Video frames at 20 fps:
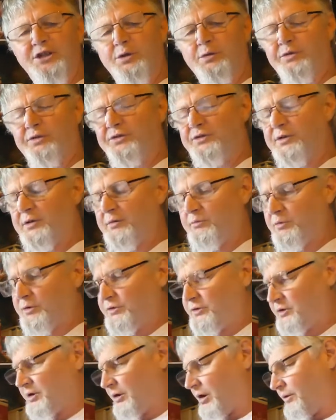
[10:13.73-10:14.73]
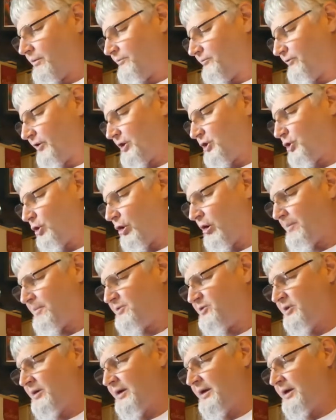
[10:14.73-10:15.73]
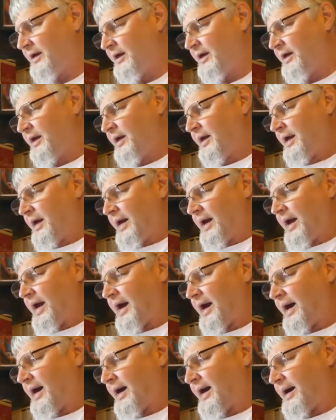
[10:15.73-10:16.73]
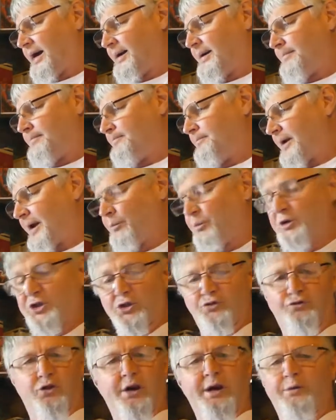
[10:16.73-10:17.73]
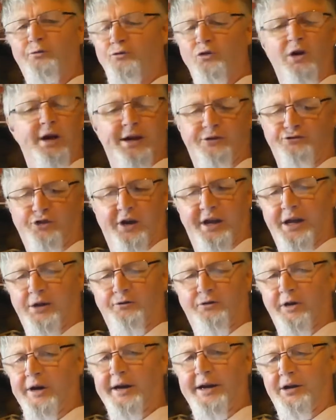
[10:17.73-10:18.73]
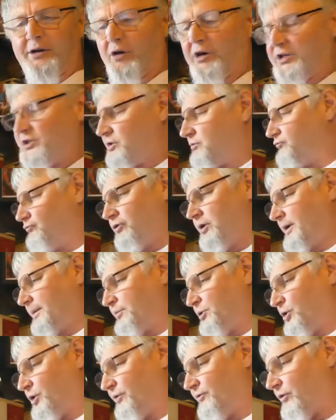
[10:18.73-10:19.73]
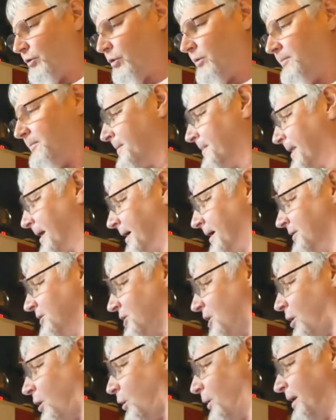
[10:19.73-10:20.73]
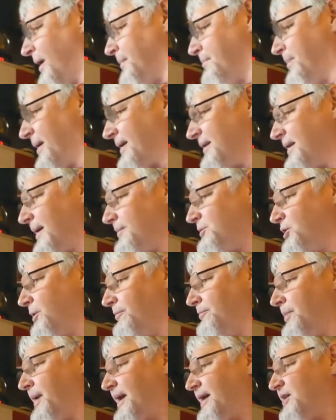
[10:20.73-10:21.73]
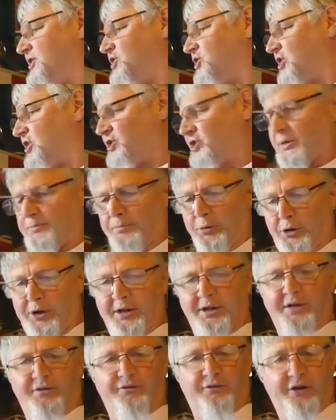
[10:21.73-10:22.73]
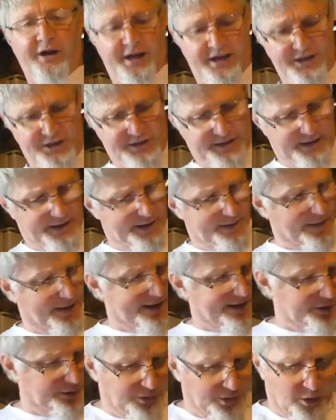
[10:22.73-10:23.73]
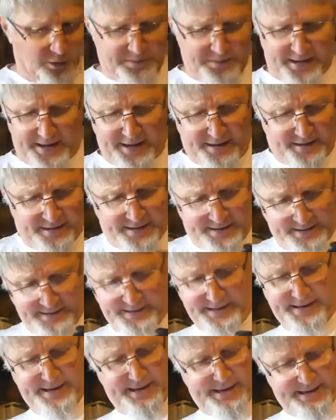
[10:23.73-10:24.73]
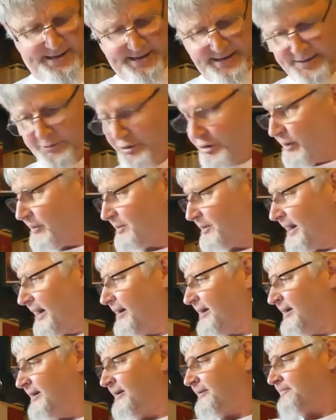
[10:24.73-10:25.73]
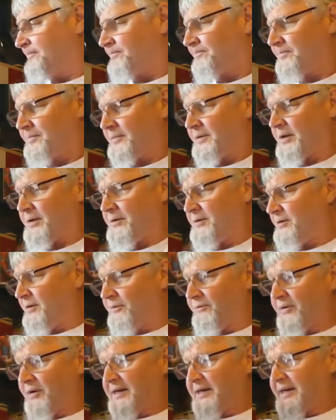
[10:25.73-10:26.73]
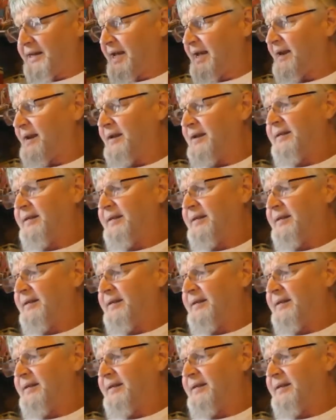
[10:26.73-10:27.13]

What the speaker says: with the fresh hops, and which is really drinking really nice, really beautiful. So I went and picked up some beers just to put in the fridge. Hey mate, you want to hop down? Hey, want to hop down? No, not really, Dad.